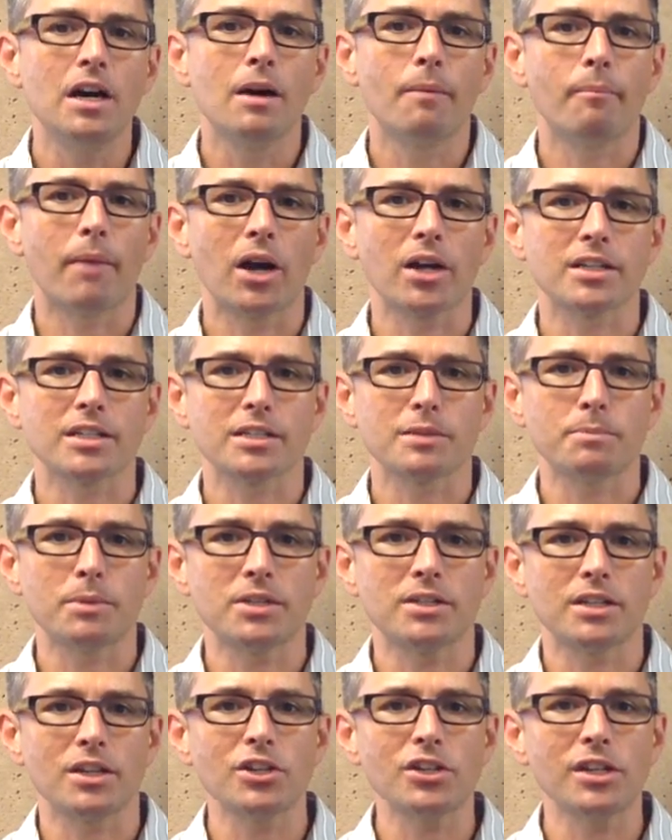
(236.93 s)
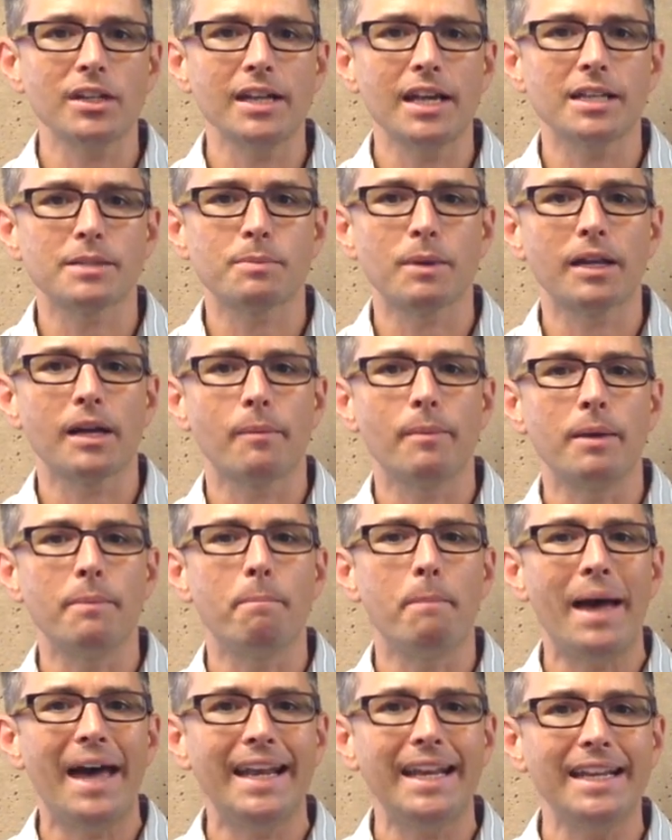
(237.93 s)
Marx's position has become
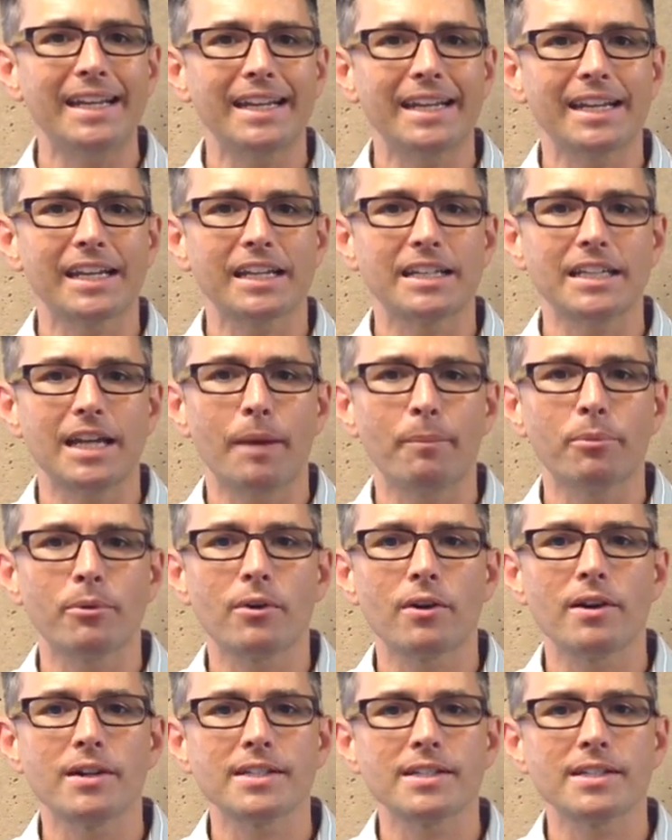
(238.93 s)
embedded in contemporary